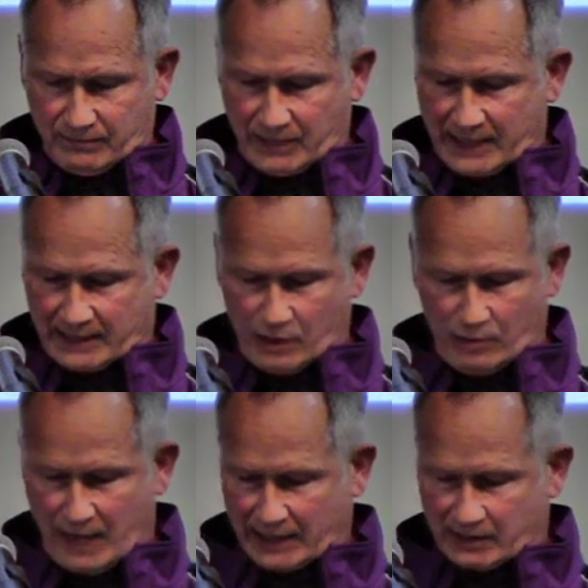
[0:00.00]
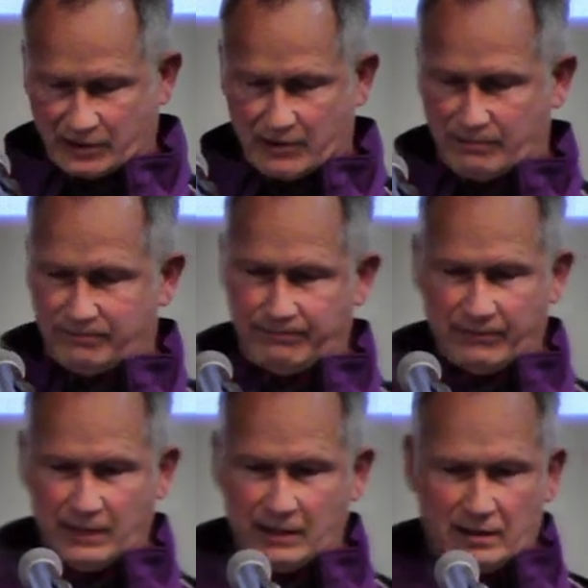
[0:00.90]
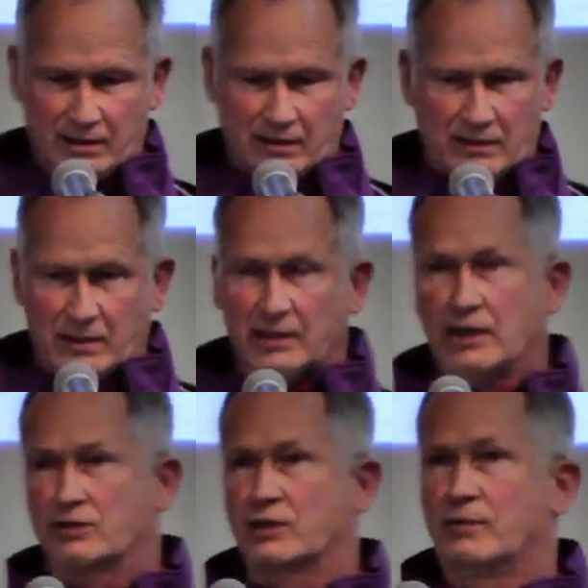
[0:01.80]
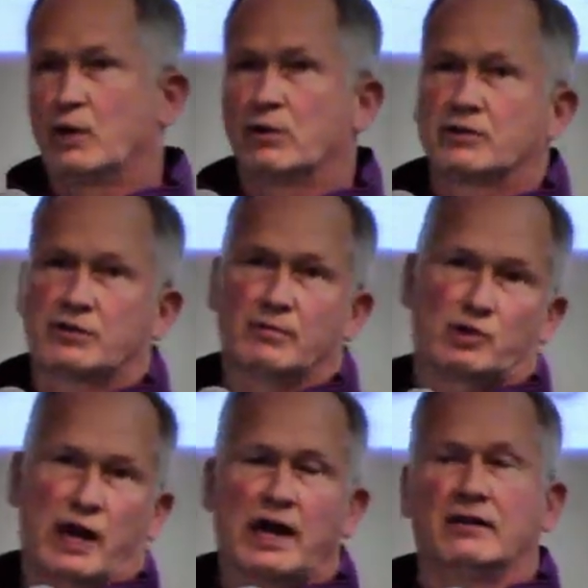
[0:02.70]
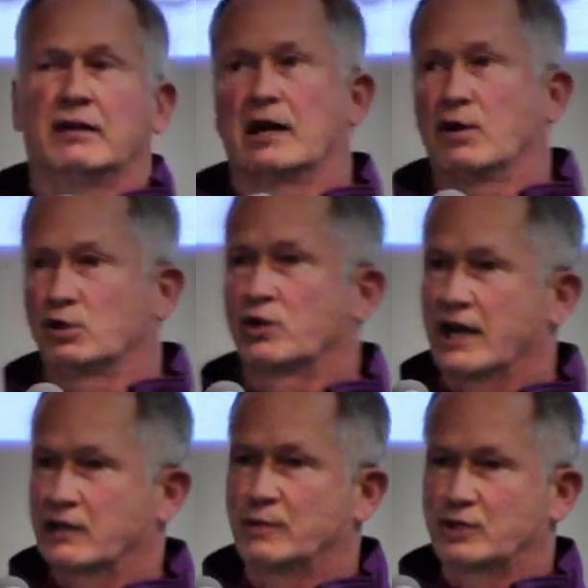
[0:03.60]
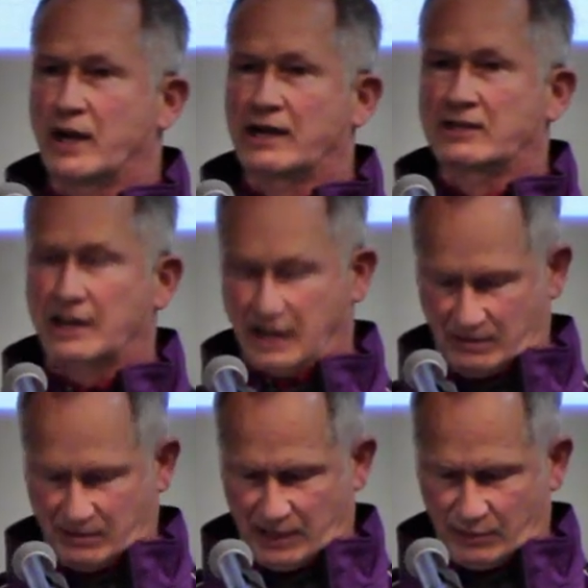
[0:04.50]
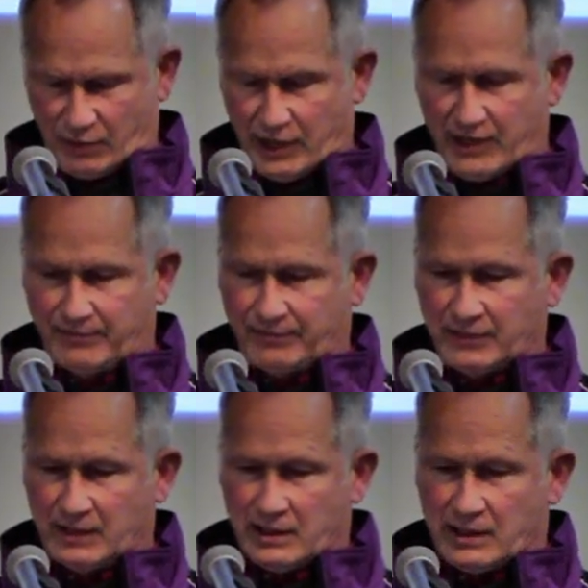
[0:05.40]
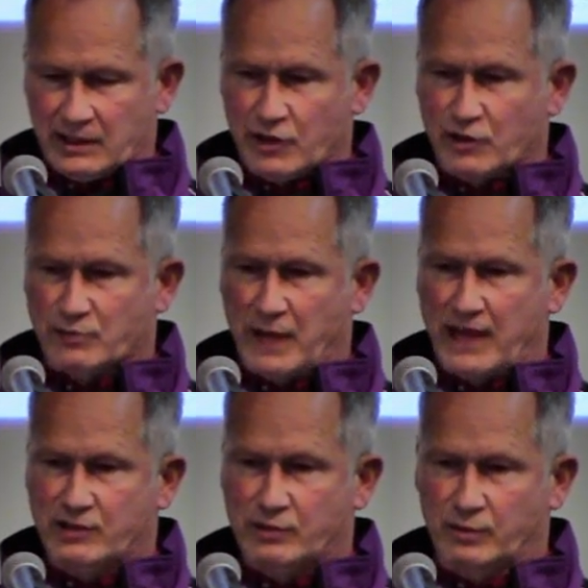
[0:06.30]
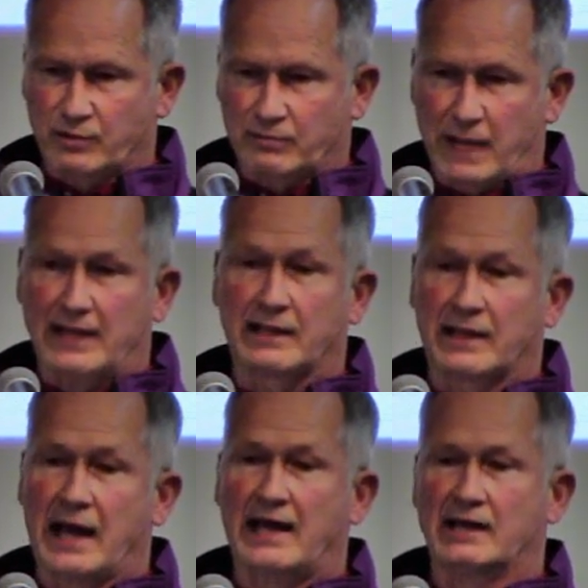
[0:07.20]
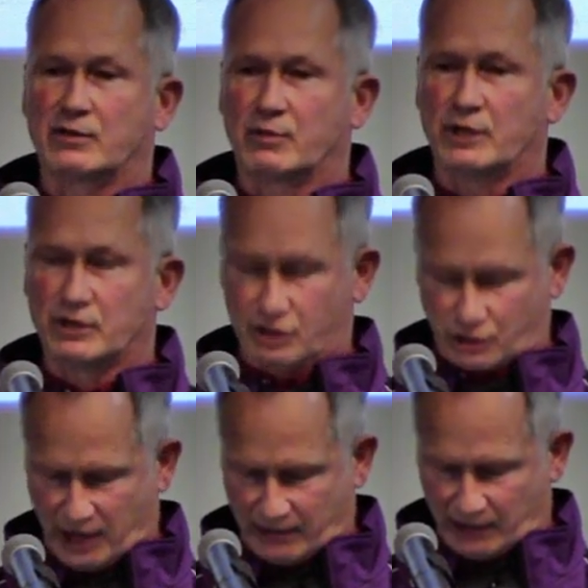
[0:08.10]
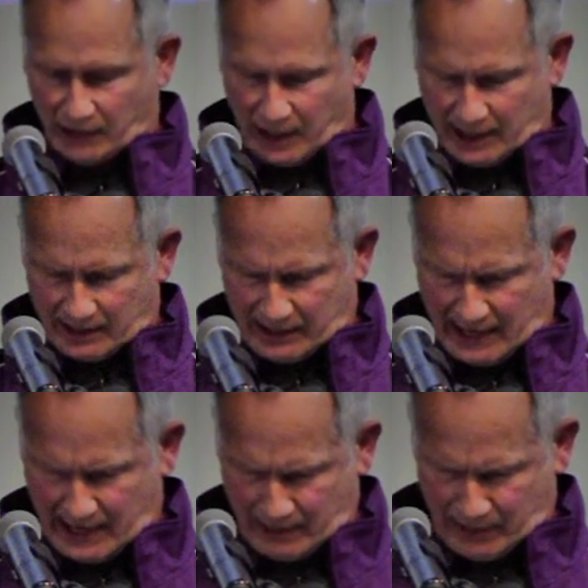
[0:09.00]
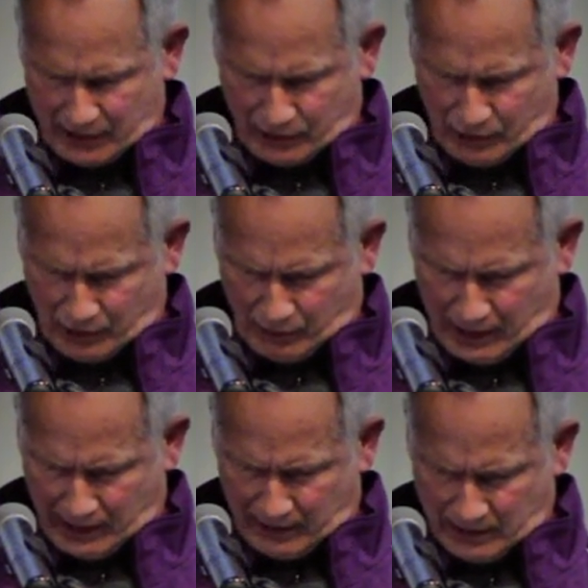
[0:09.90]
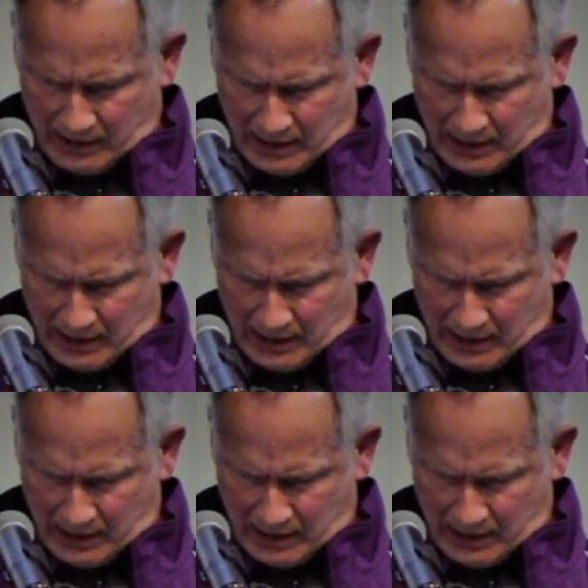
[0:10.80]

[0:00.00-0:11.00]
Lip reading: Got to go back to some, you know, some track, not old tracks, but tracks that I've run years past, back in the 90s when we used to travel a lot that I haven't been to in a while.